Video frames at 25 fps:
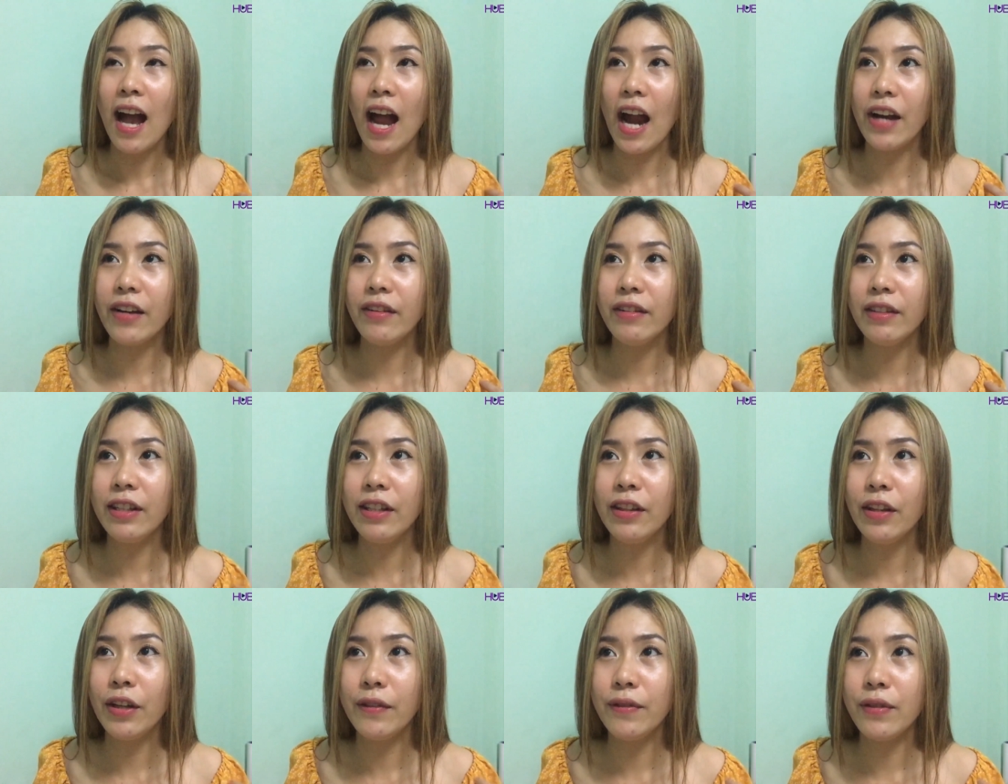I
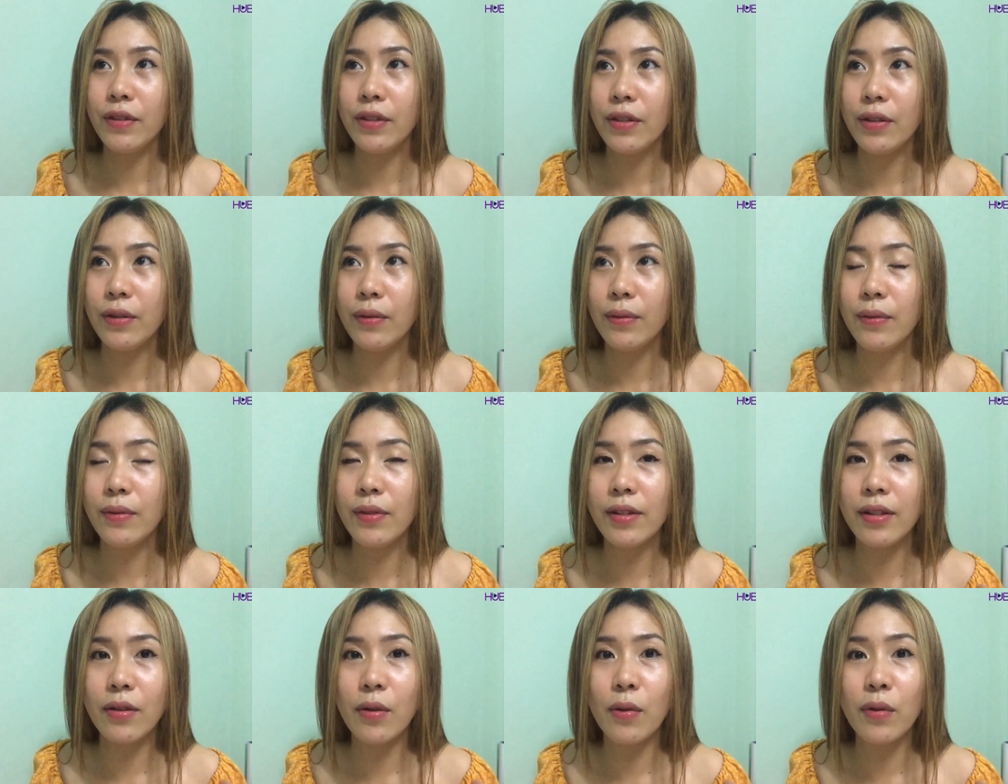really love to
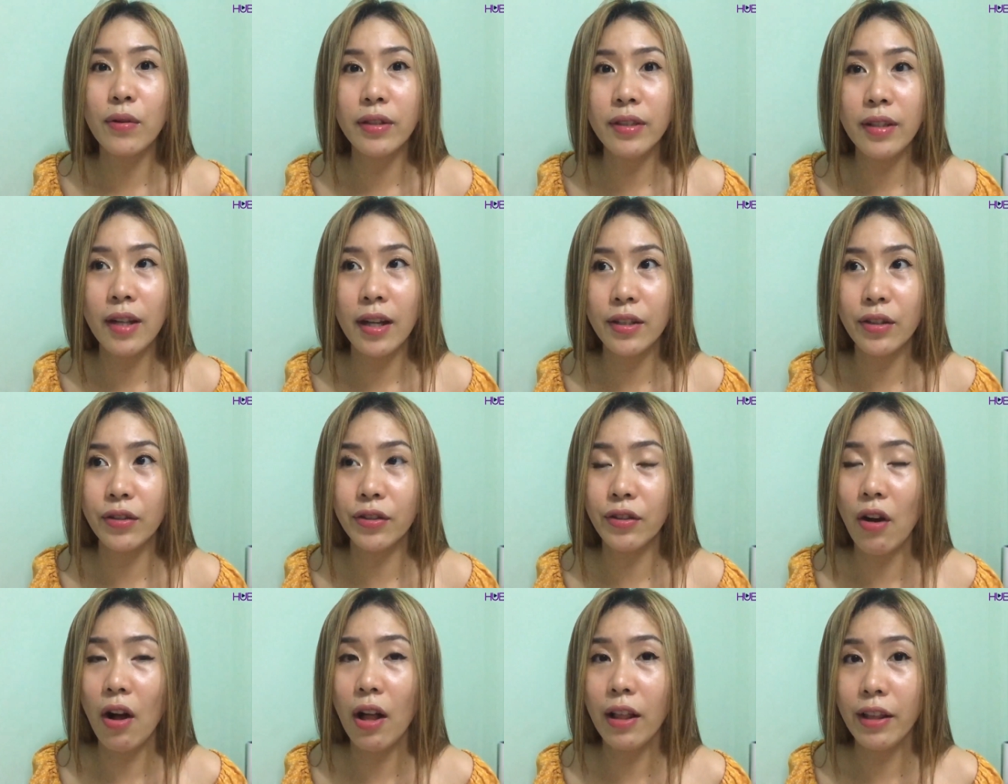use
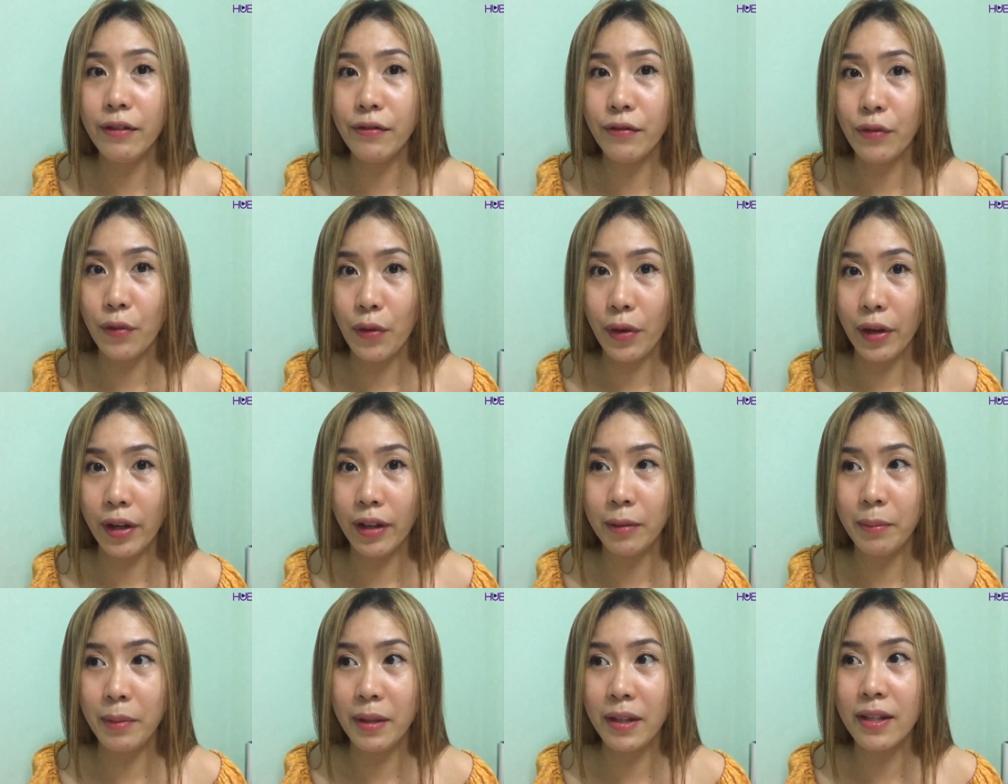coconut or olive
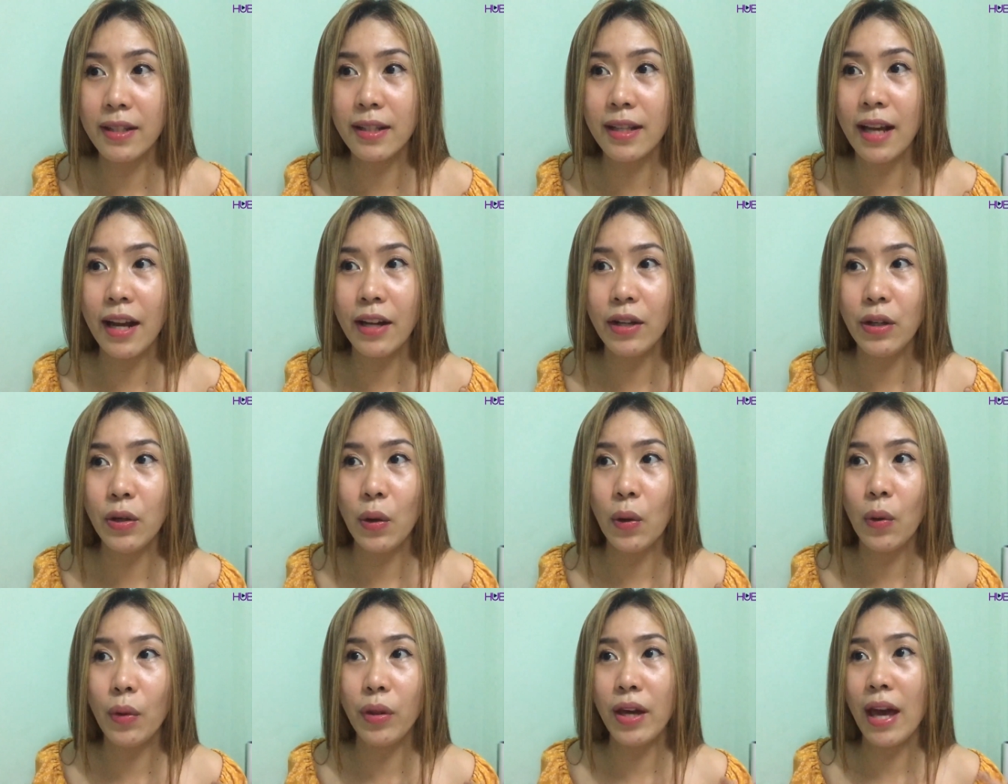oil because I
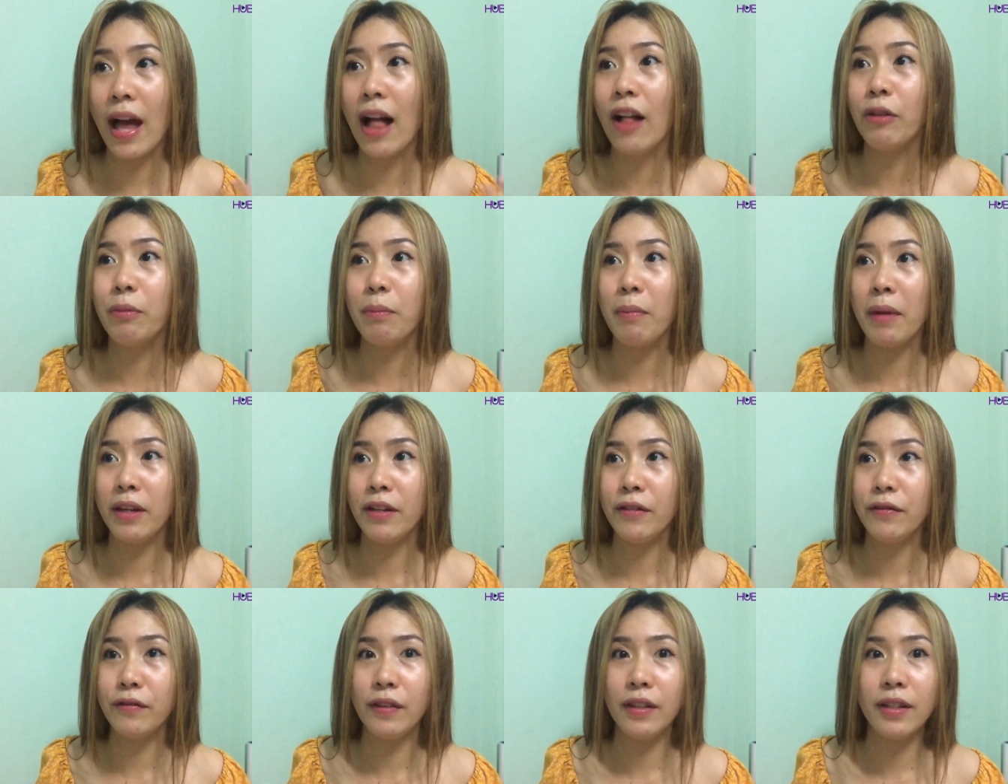know the health
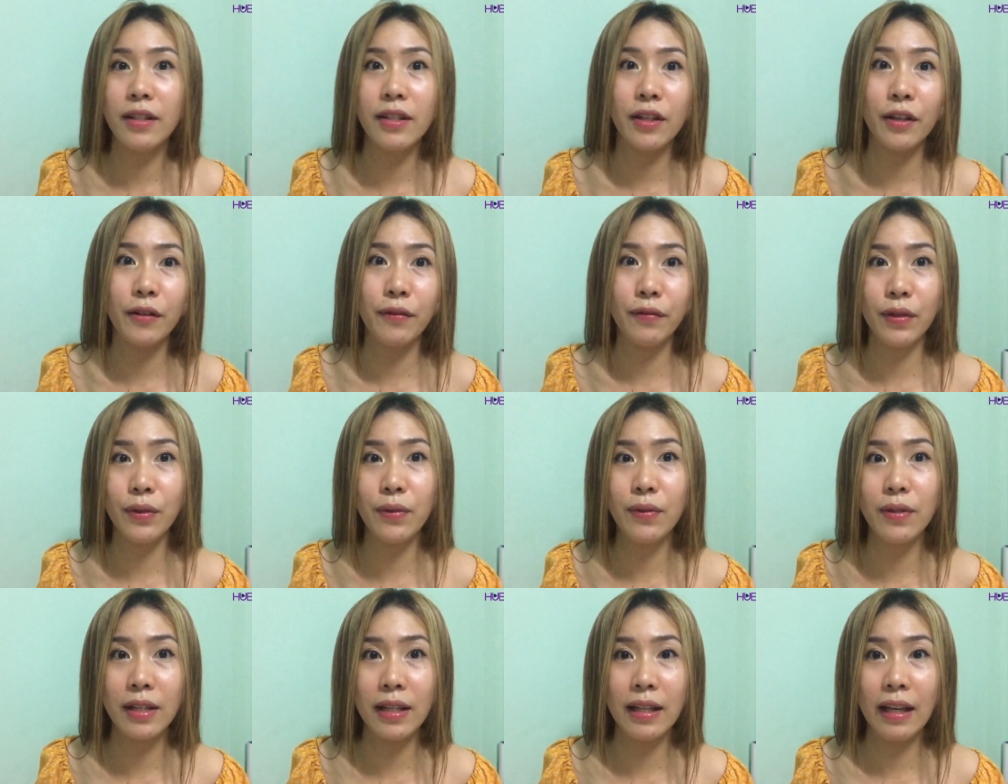benefits of
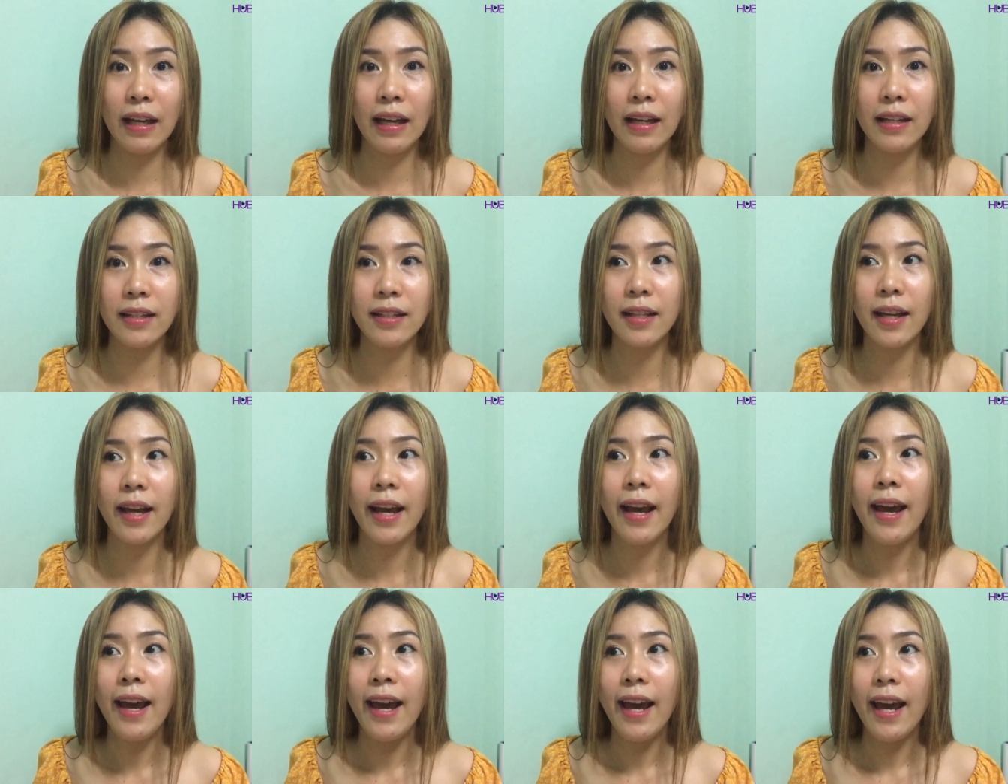using
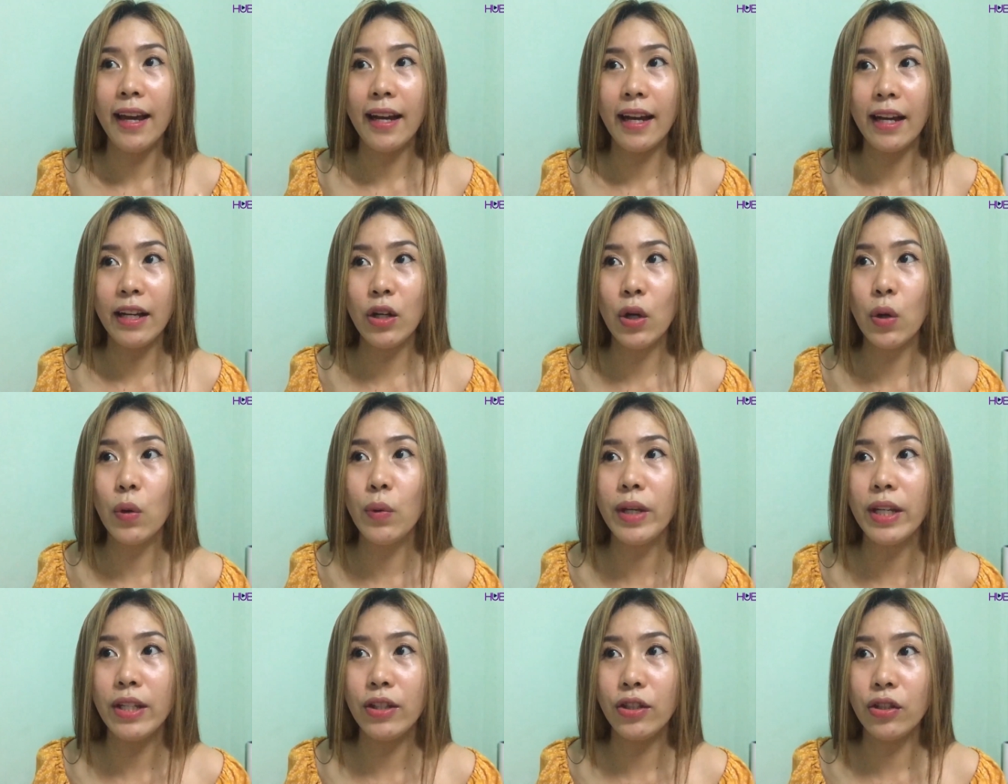it and I
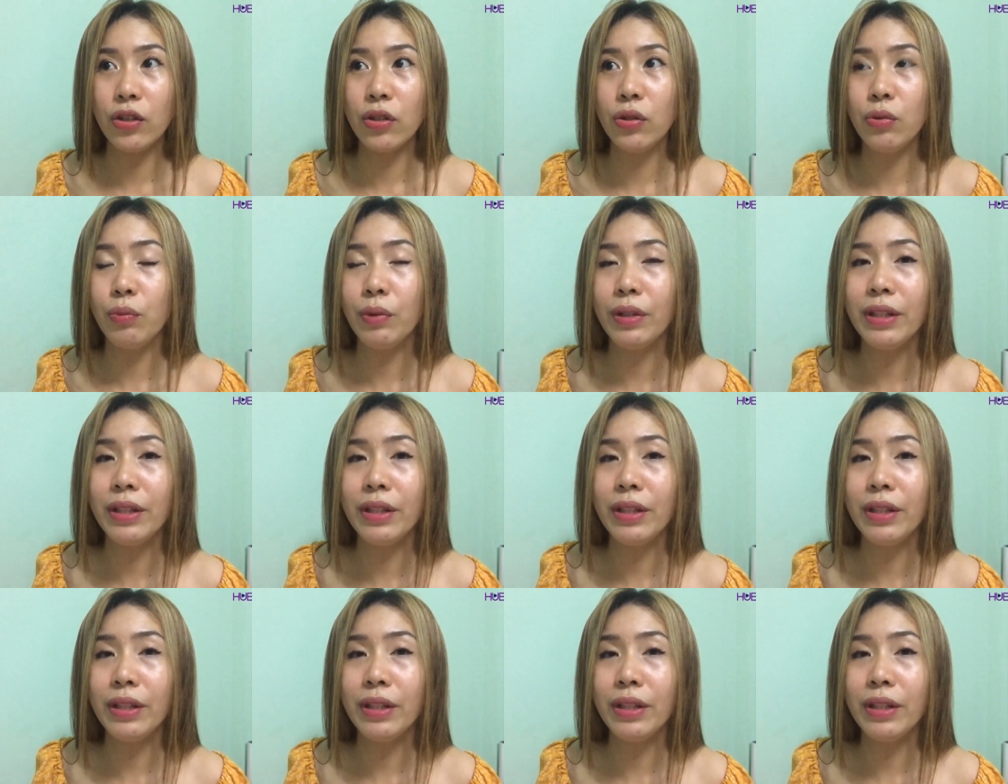know it could